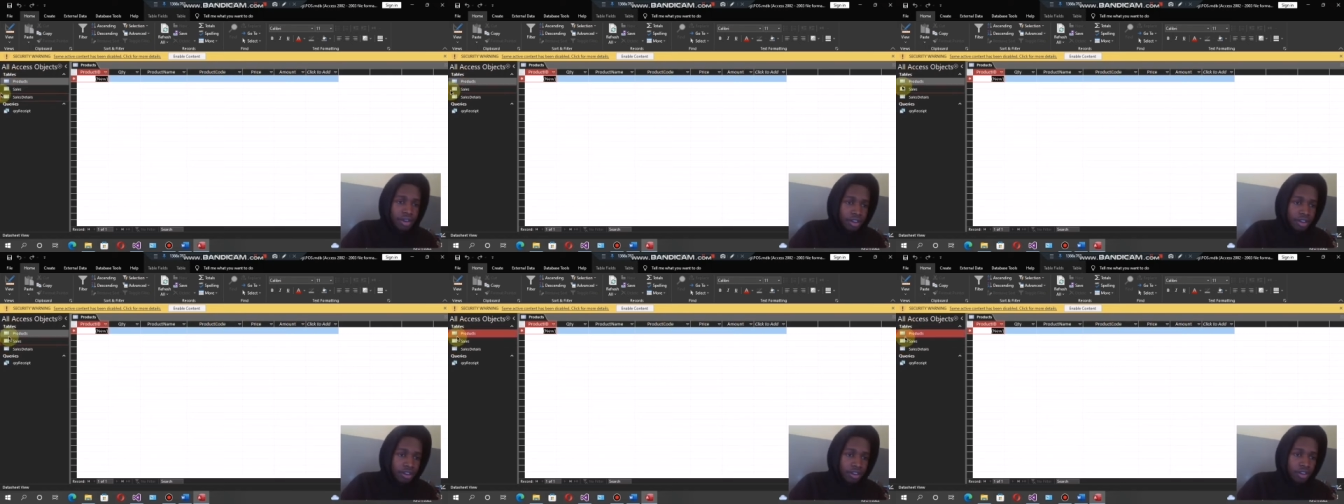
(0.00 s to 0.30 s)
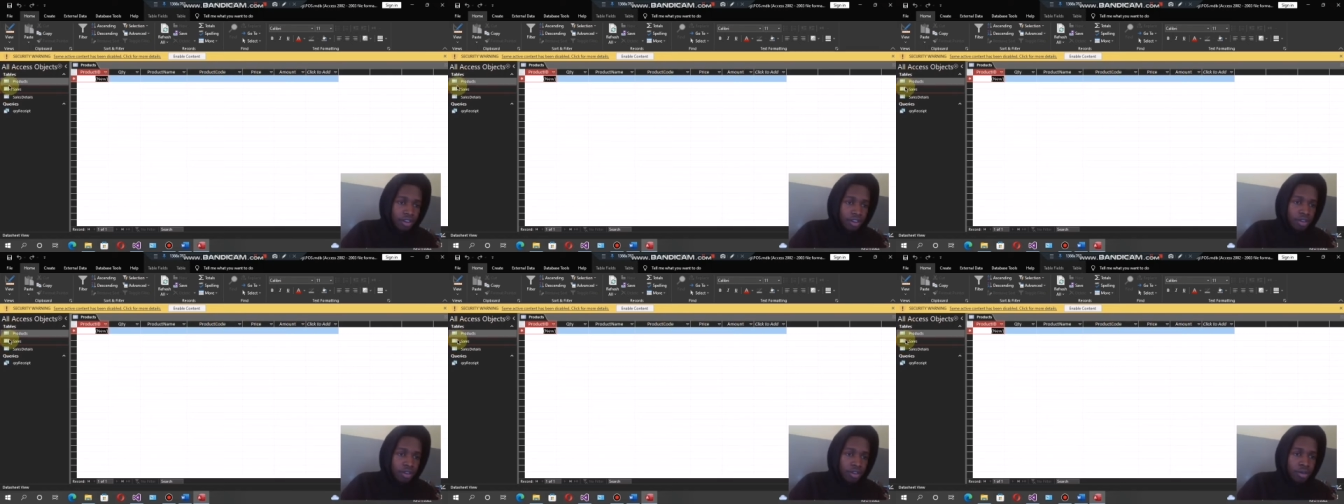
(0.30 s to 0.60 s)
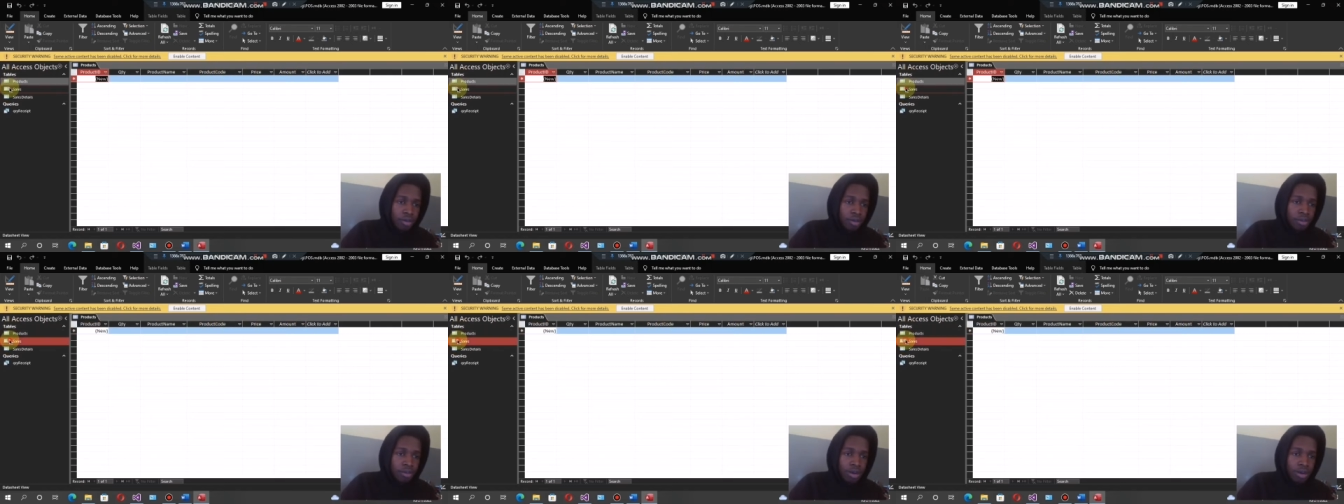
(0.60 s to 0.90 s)

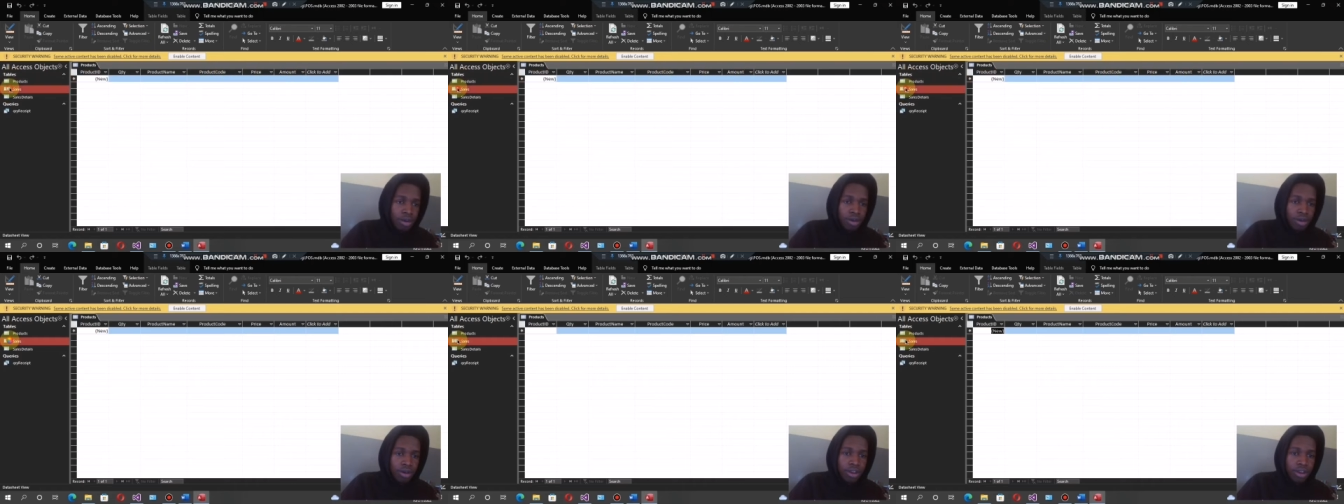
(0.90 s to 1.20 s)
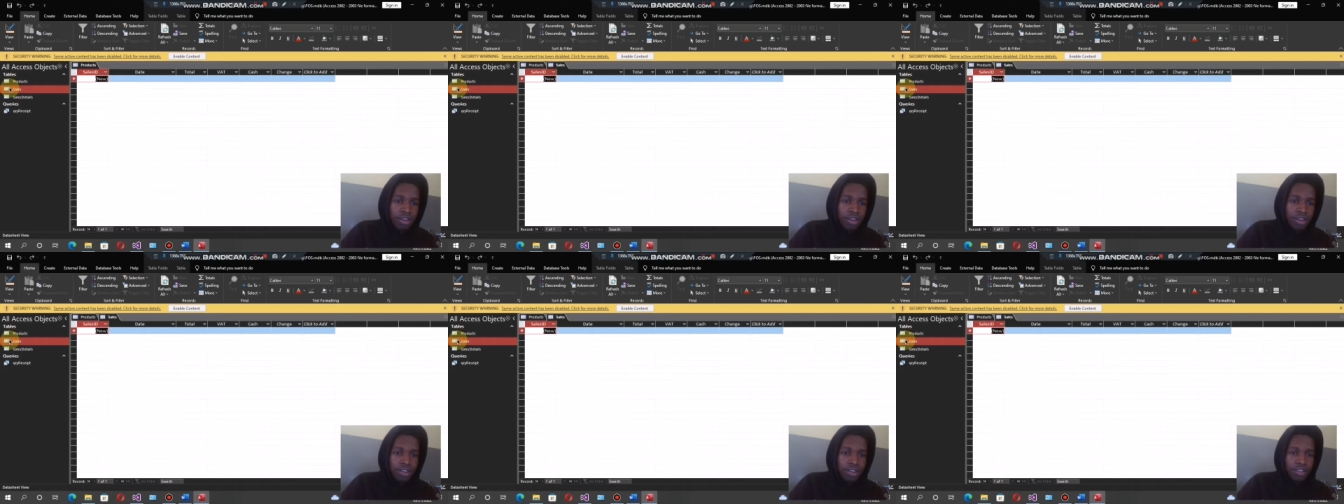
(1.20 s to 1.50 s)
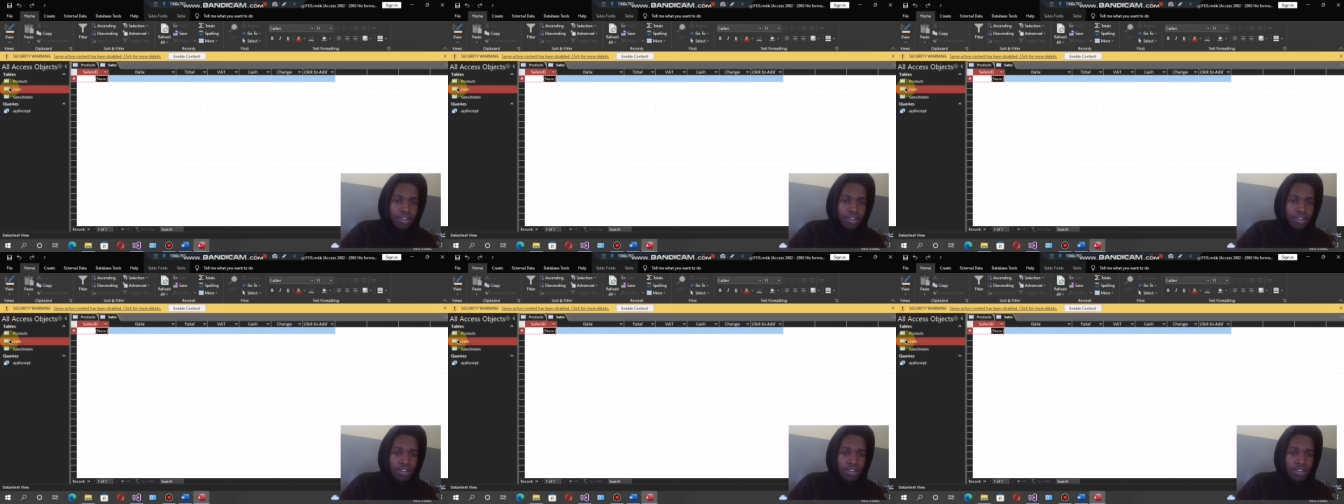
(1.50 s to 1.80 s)
So below it
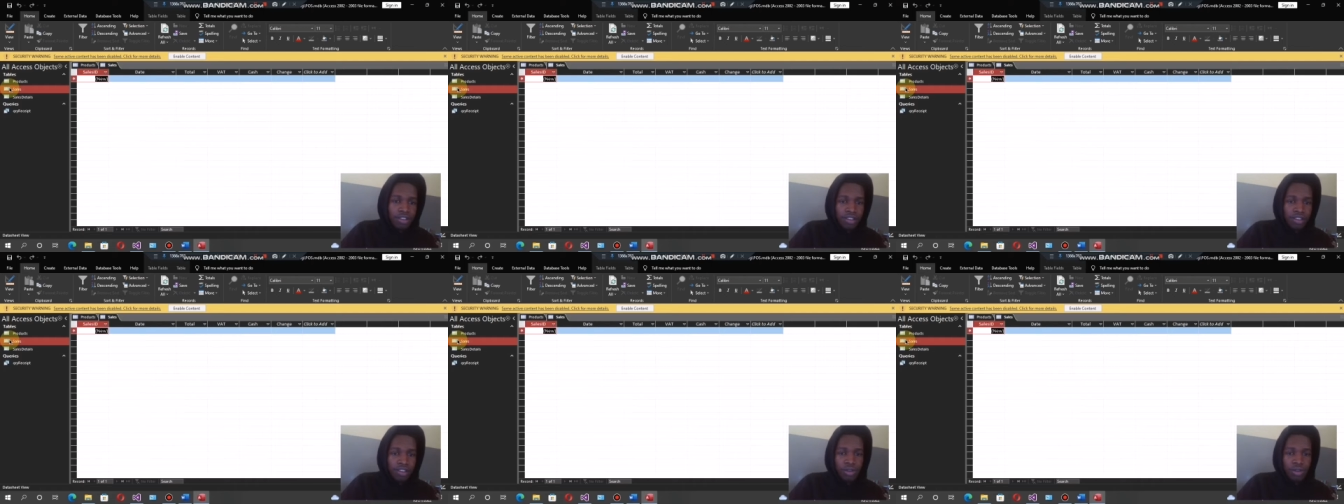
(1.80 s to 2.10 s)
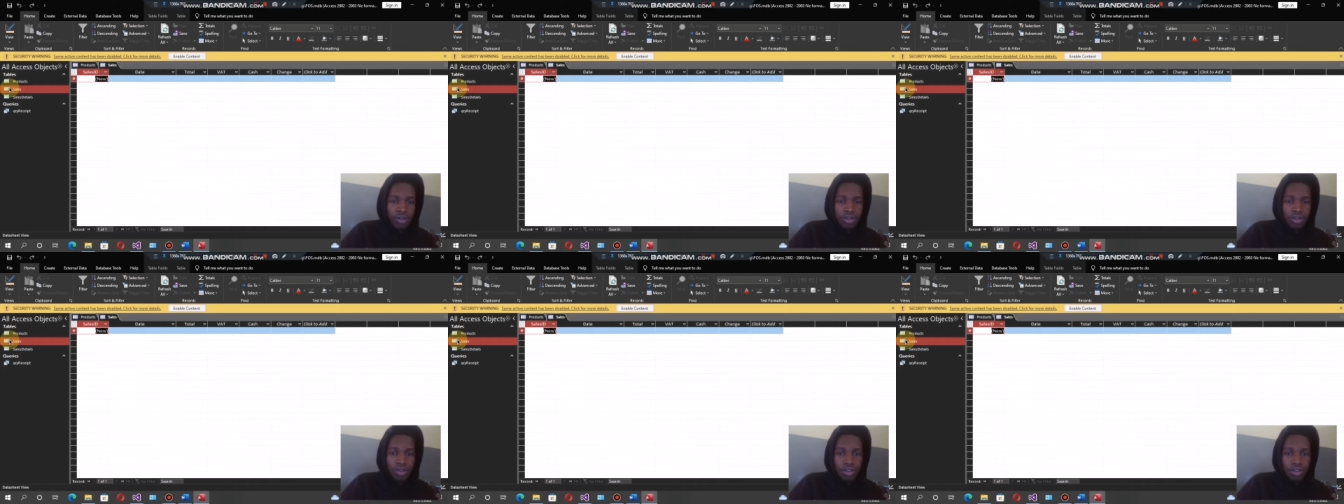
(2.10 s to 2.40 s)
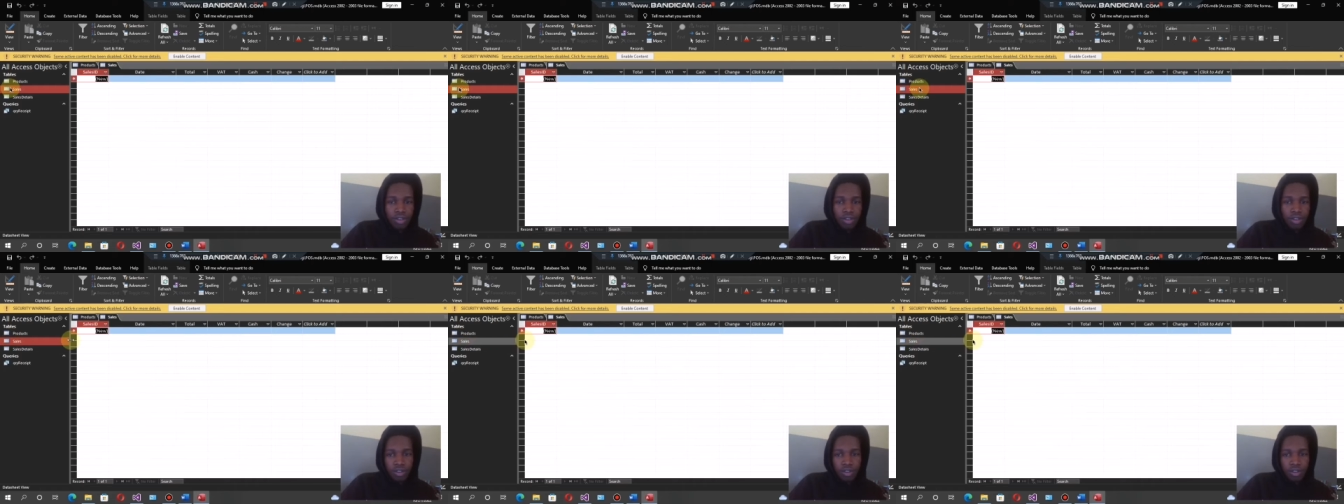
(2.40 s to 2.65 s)
is the sales.